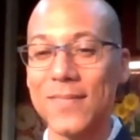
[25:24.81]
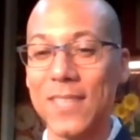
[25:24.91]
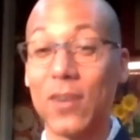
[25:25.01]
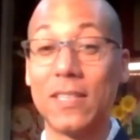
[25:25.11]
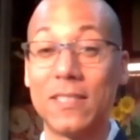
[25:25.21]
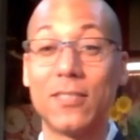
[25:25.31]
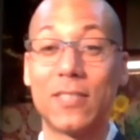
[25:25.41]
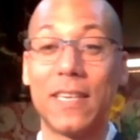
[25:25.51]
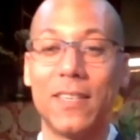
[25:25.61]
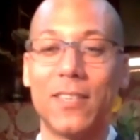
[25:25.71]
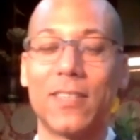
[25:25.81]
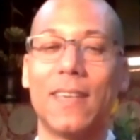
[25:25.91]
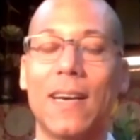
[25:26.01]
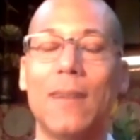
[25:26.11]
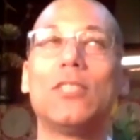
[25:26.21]
oh, they still say it.
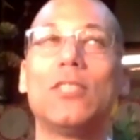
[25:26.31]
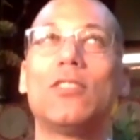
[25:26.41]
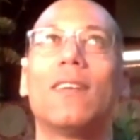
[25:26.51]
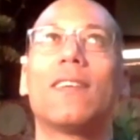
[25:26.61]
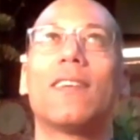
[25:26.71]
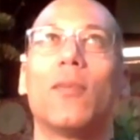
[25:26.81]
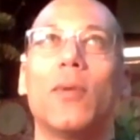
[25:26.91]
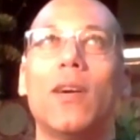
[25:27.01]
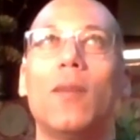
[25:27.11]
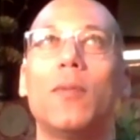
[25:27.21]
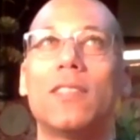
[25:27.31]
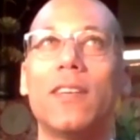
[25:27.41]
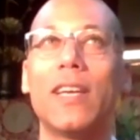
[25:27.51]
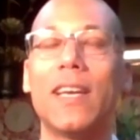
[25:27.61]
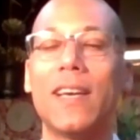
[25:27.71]
Okay, how much longer? Are we almost
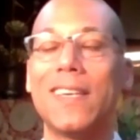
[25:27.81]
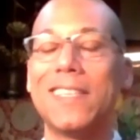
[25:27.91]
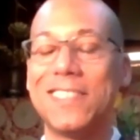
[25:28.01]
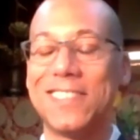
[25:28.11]
there yet?